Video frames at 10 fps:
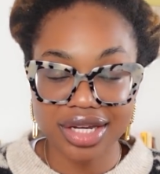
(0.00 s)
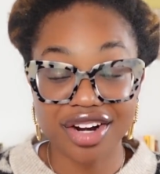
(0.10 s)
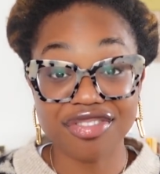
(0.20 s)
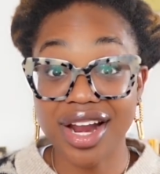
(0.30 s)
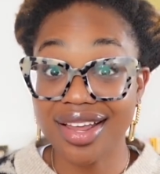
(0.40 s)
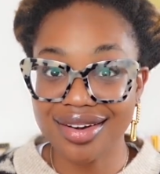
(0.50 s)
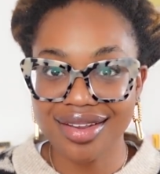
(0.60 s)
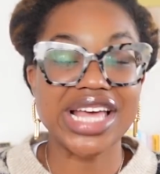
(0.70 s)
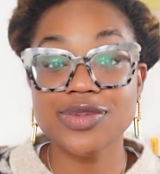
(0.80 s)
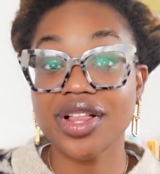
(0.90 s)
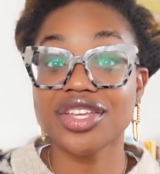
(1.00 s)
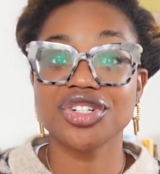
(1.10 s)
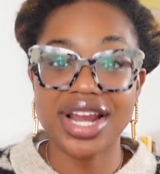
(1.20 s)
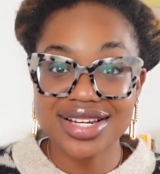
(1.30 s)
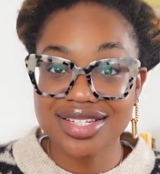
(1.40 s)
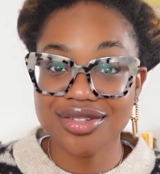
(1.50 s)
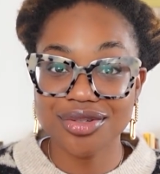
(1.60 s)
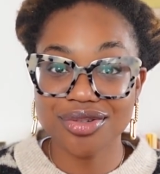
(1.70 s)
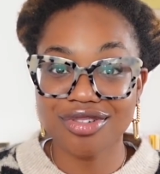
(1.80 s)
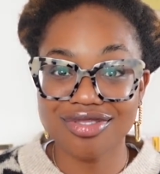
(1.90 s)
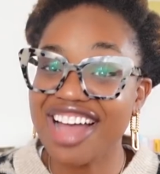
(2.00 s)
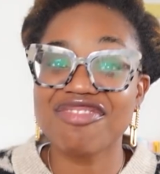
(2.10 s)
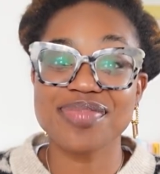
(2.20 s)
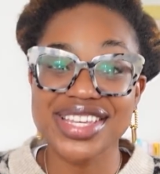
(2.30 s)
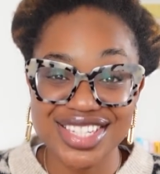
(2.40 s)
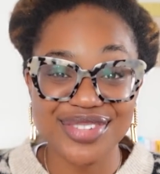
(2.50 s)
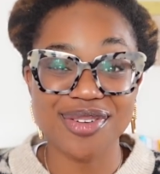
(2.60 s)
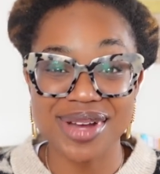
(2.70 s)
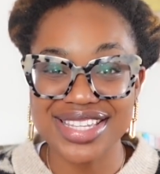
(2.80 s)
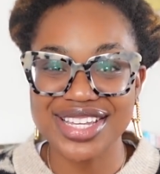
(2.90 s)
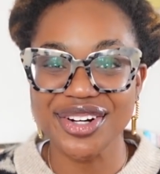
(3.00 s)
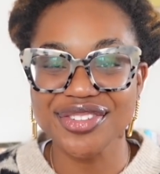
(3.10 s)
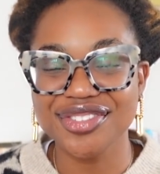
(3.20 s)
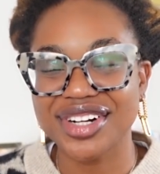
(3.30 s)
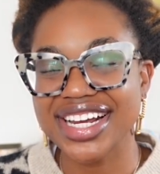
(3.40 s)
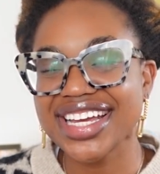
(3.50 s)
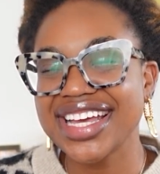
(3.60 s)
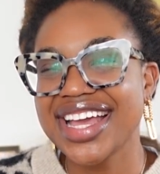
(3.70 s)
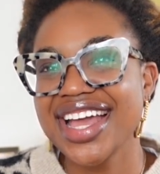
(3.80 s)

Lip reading: a friend, as well as trying to have peace for myself, right?